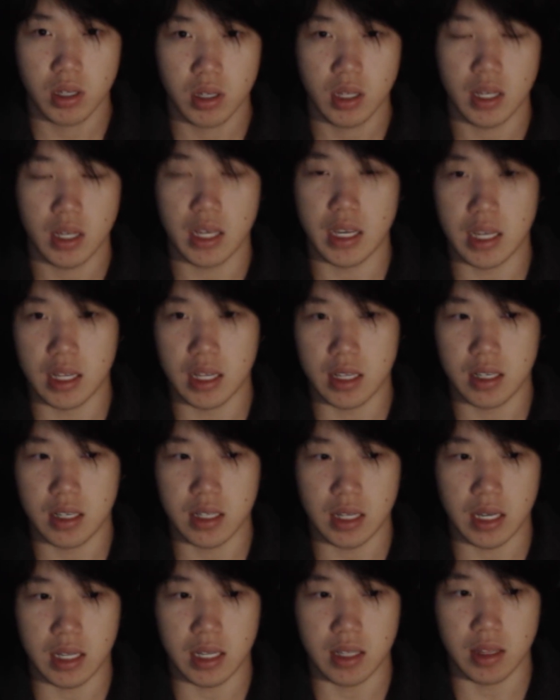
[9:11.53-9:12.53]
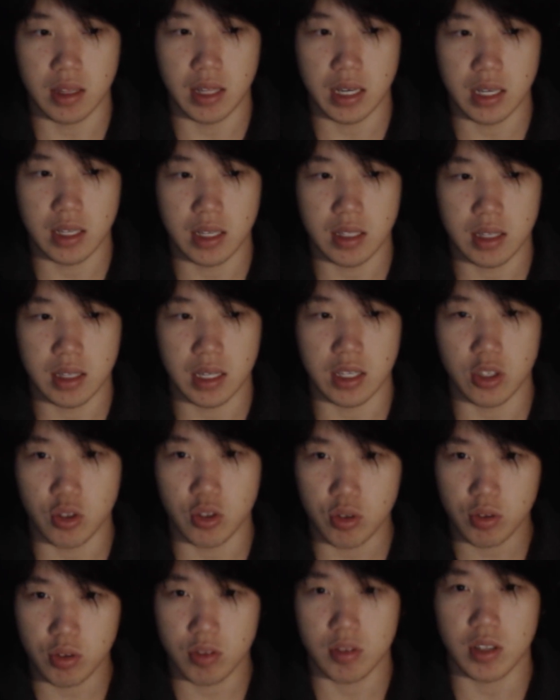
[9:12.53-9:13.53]
And they
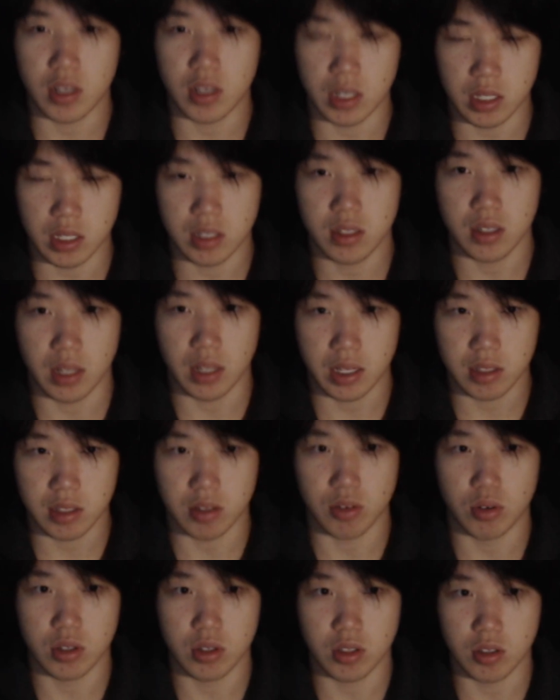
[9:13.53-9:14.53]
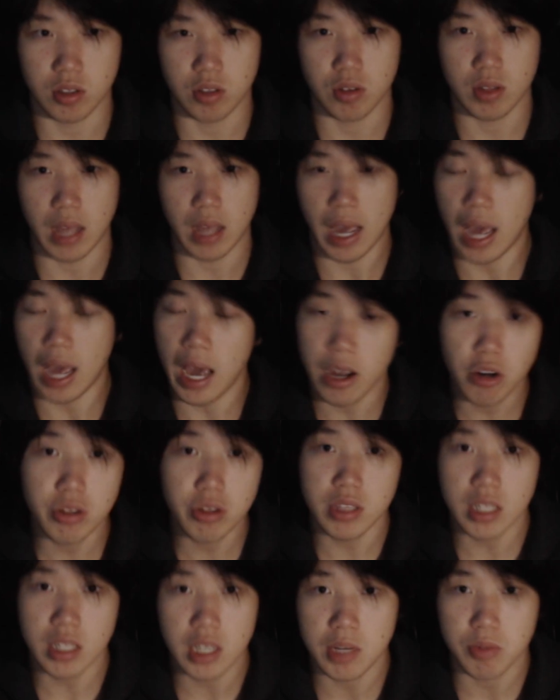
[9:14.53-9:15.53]
use their intellect in order to do that. I don't
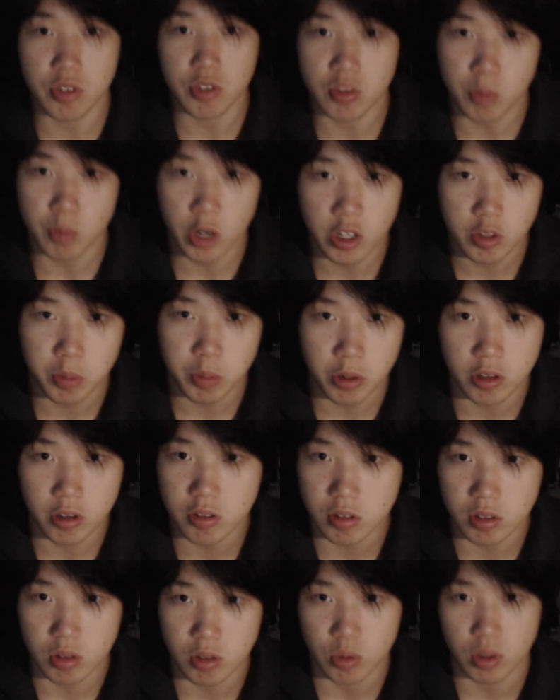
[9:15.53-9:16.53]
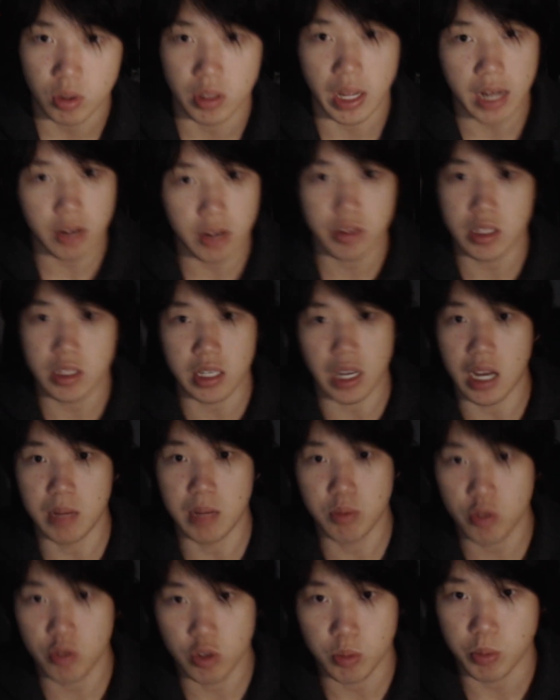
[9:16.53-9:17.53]
think I'm the smartest person in the world. I don't think I'm
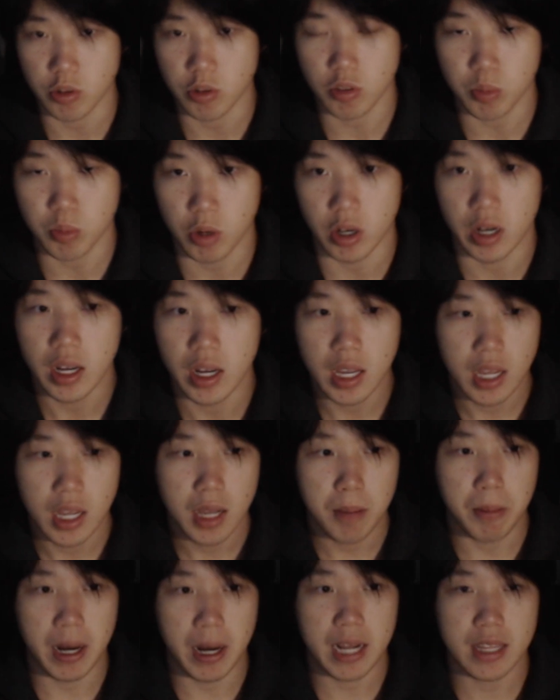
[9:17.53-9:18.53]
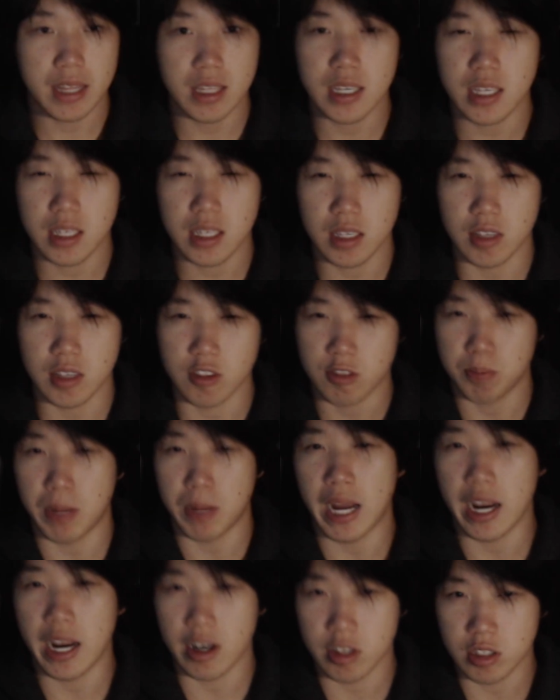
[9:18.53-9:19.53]
super smart, but I think I can
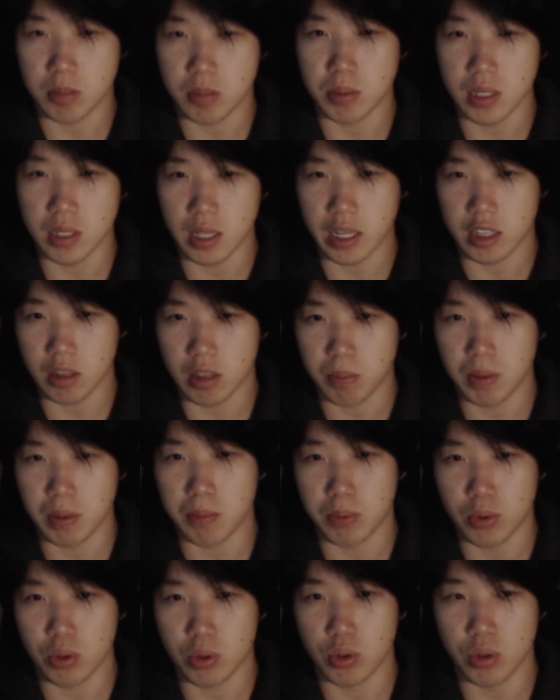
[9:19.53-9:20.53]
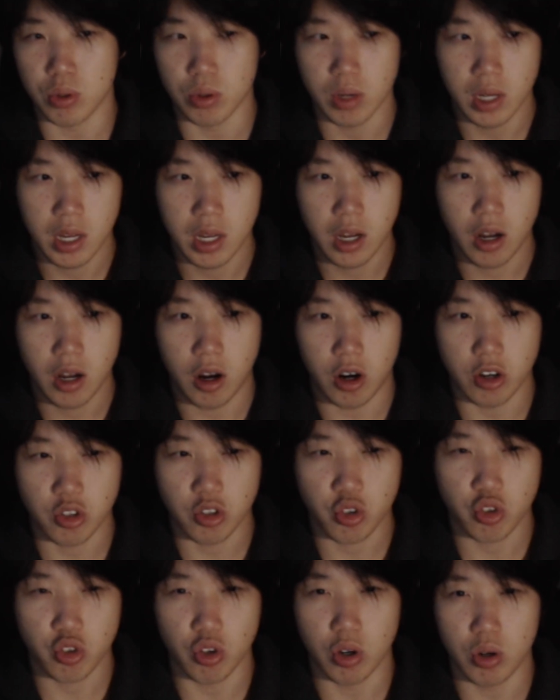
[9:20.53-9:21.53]
aspire to be like the people who are
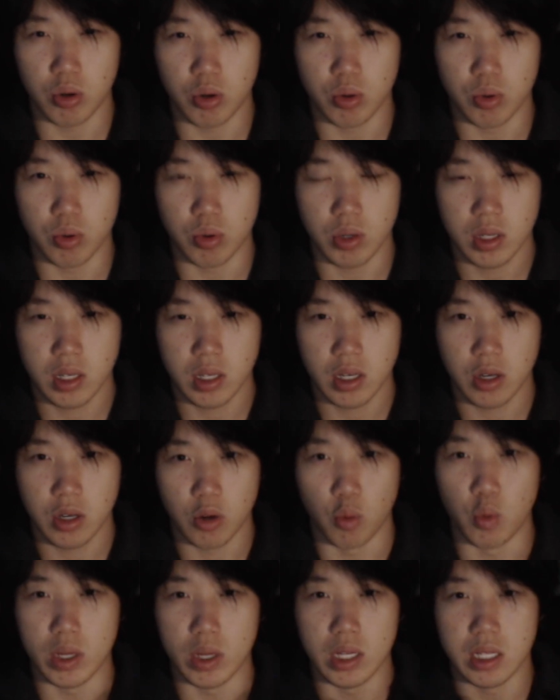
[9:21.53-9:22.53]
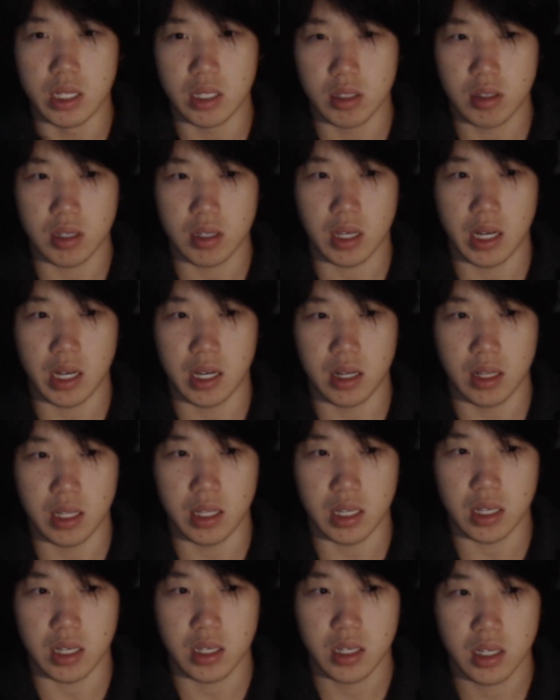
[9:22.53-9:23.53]
so willing to kind of
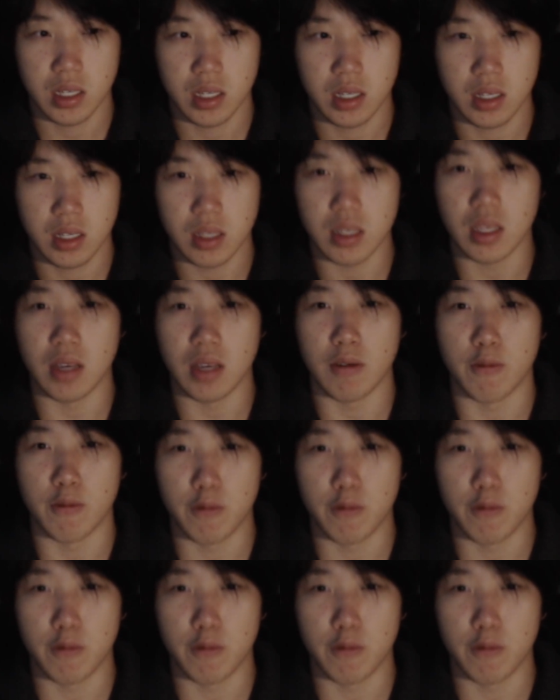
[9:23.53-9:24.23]
like give.